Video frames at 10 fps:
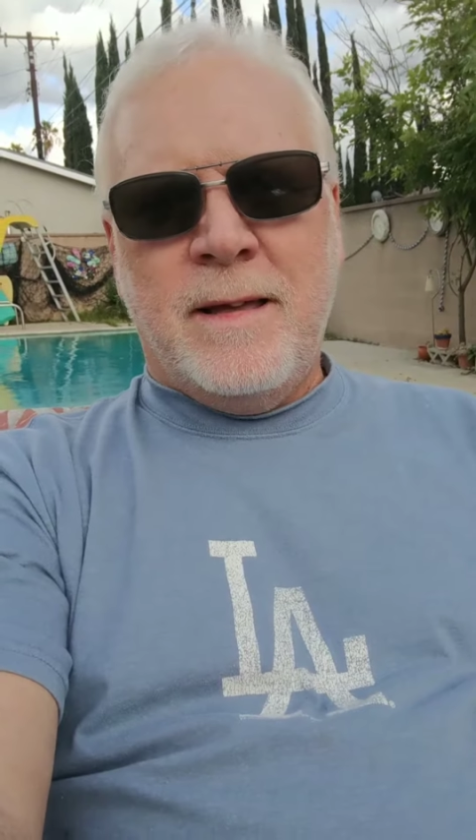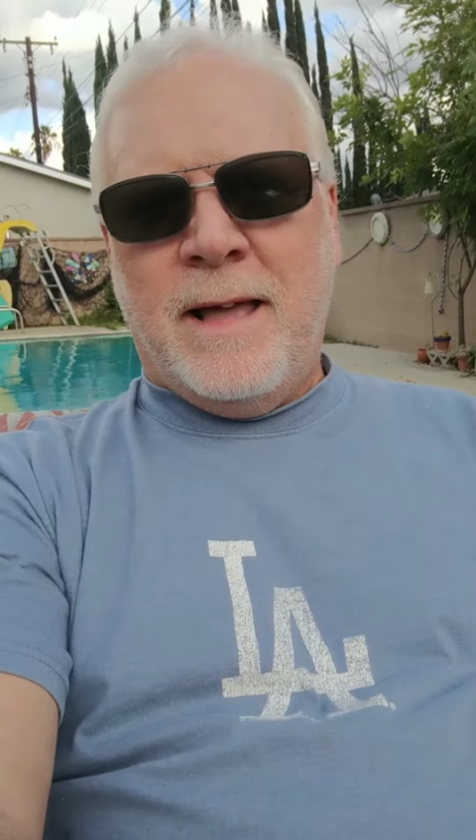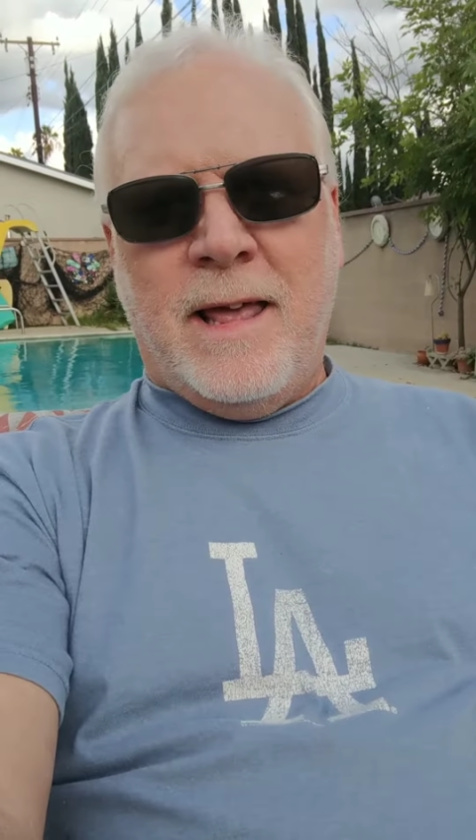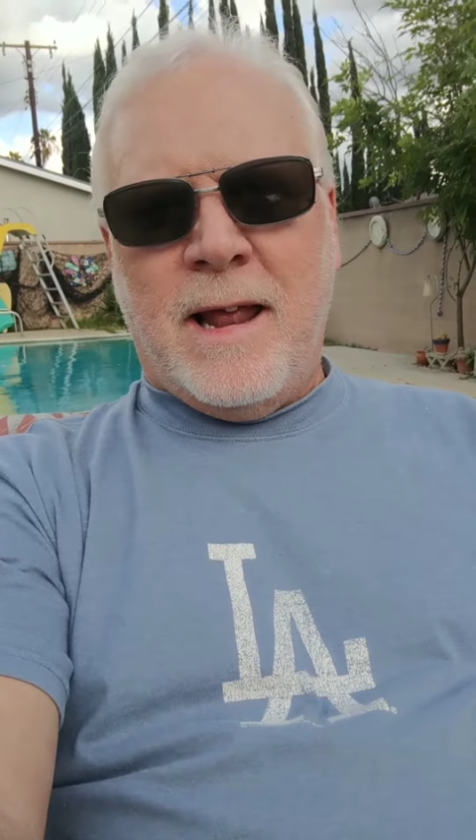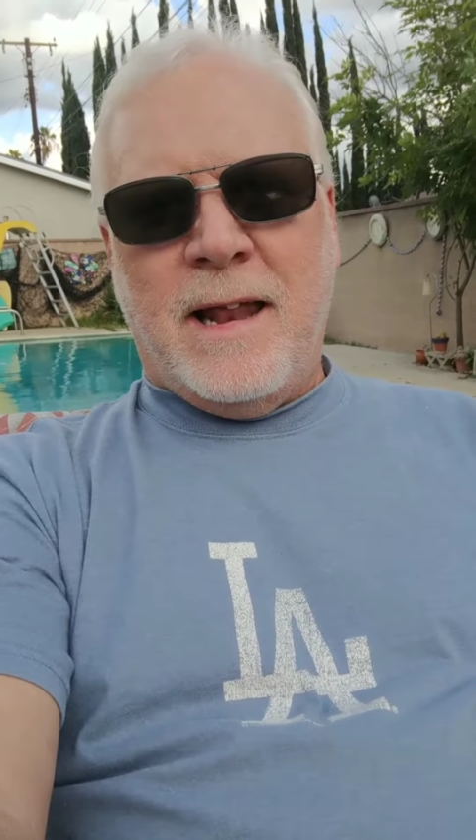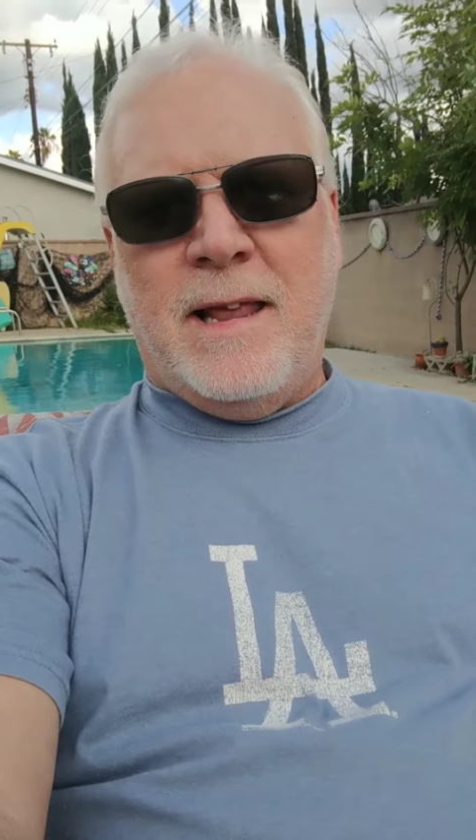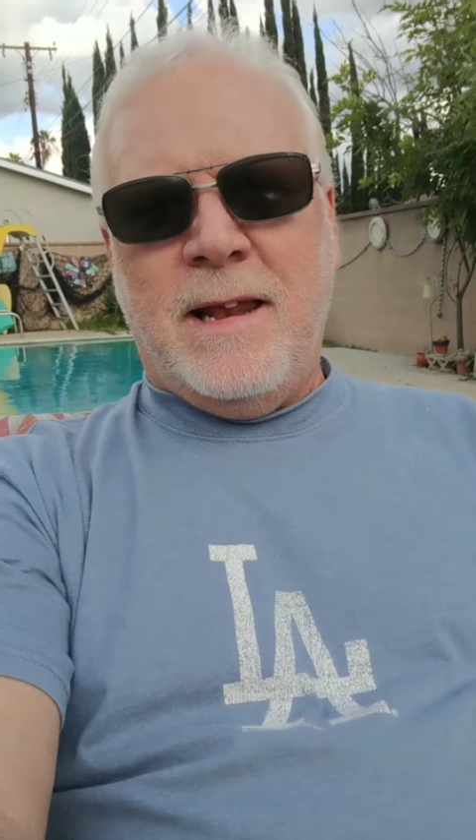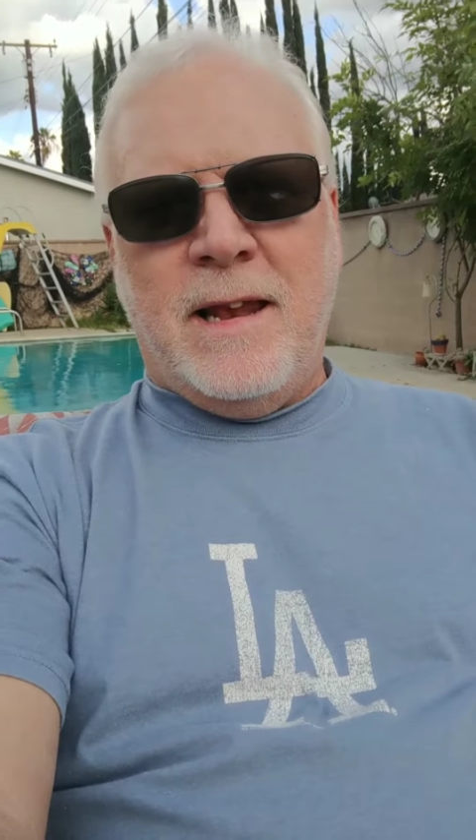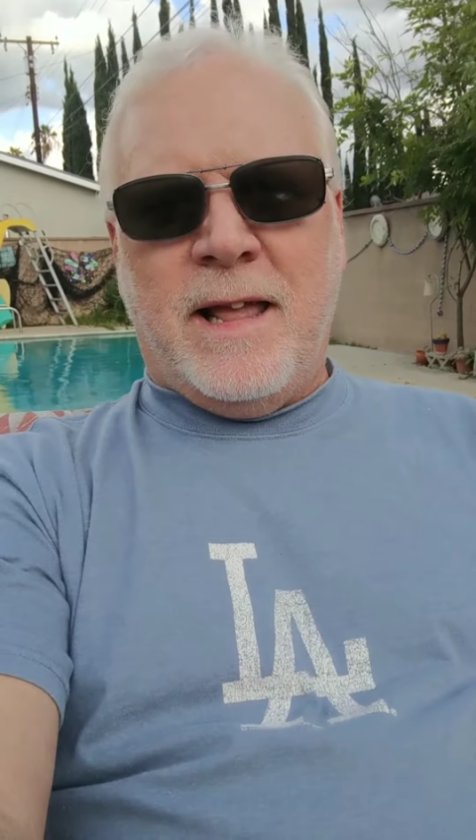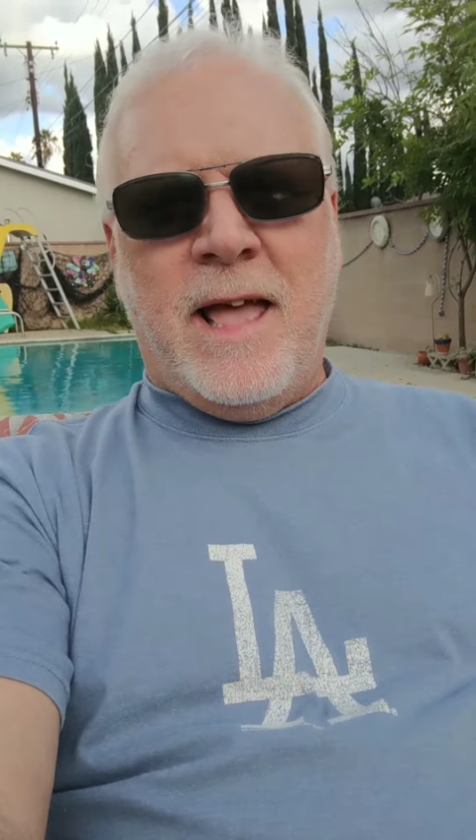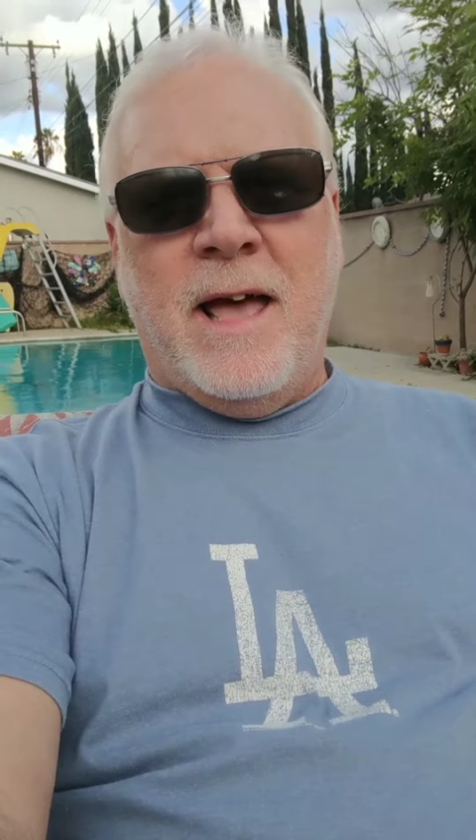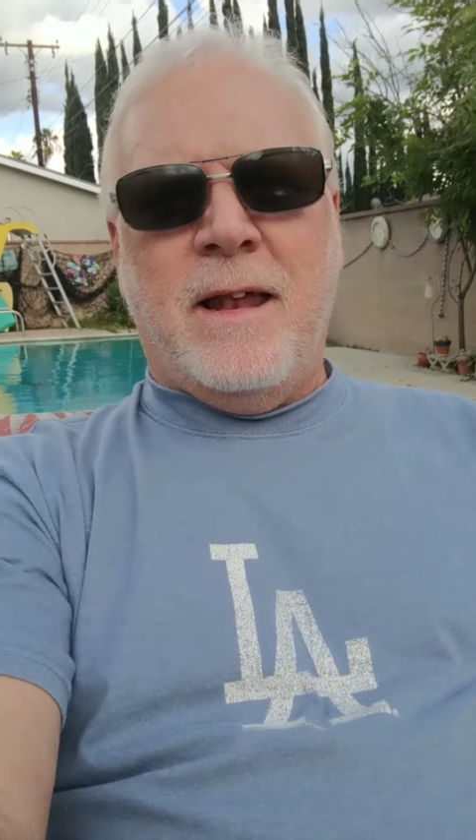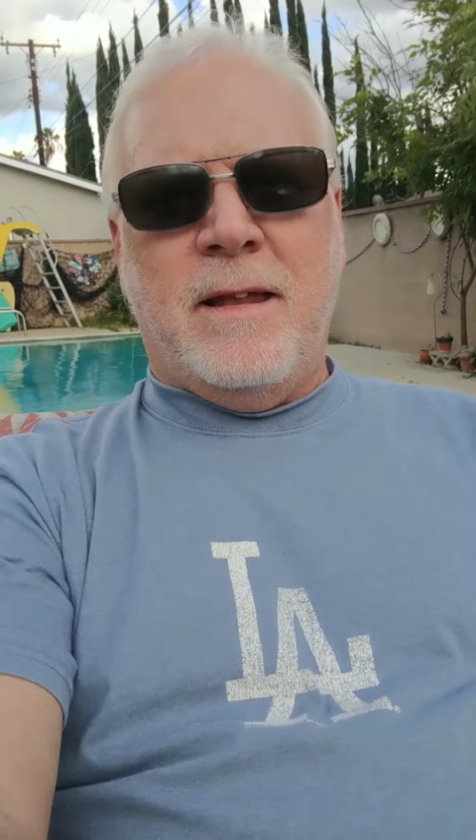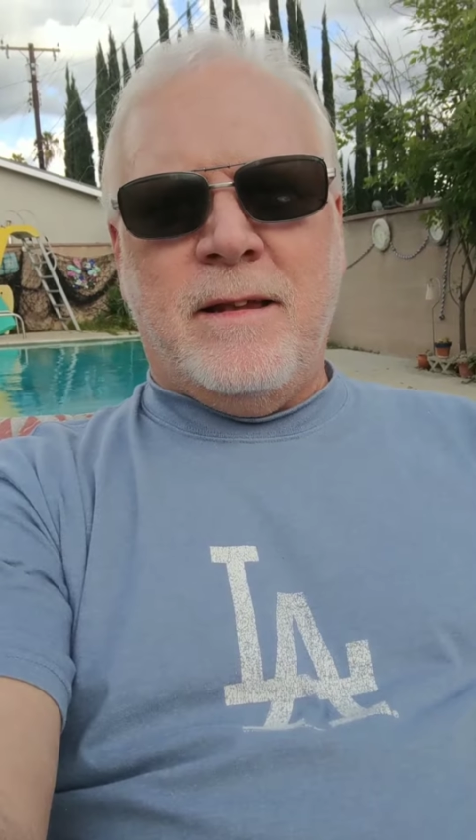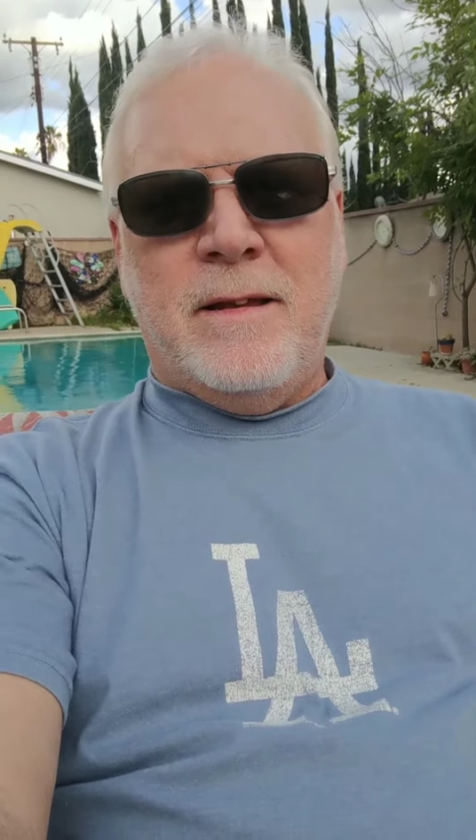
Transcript: and I'd hit it again and